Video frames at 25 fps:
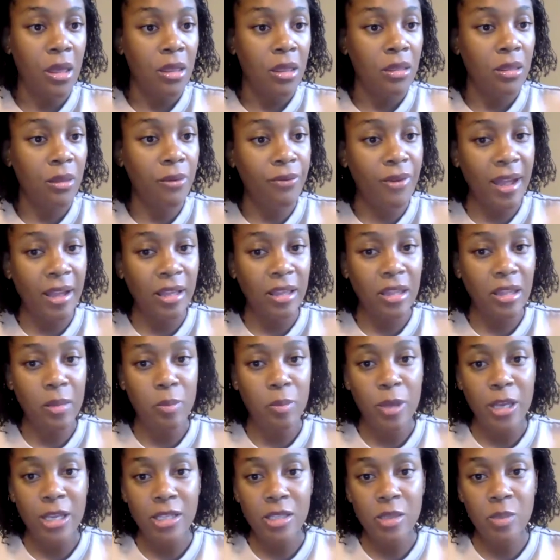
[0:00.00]
the fact that
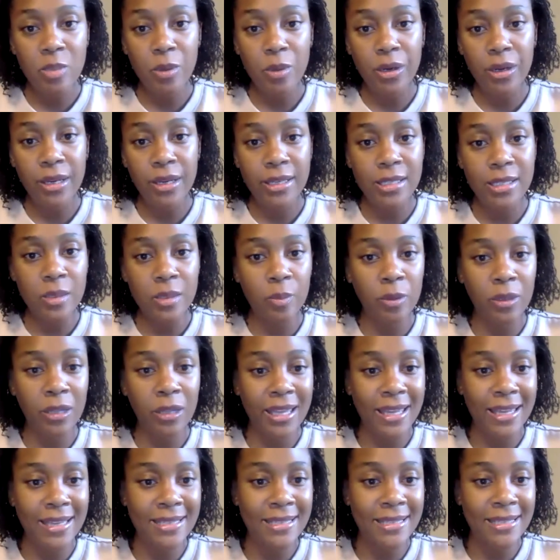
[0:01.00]
Pittsburgh is a
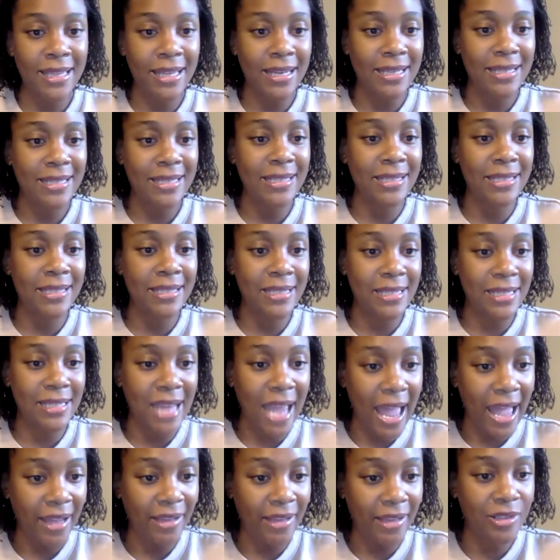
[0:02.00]
place that is
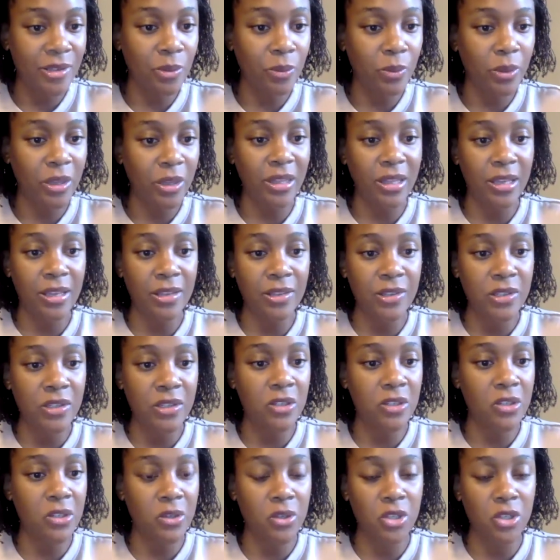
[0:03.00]
stacked with
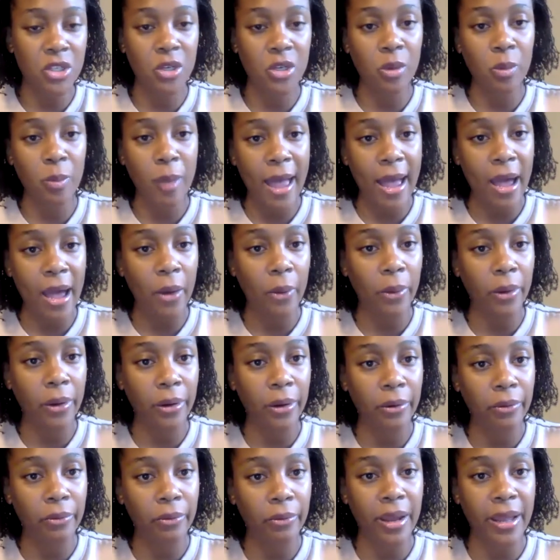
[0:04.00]
institutional
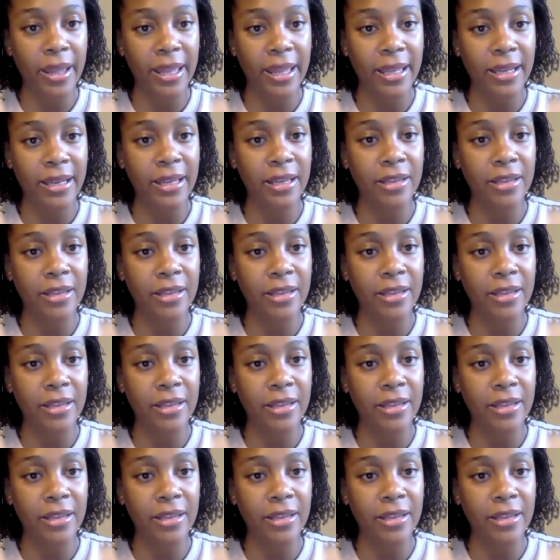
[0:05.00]
power, right?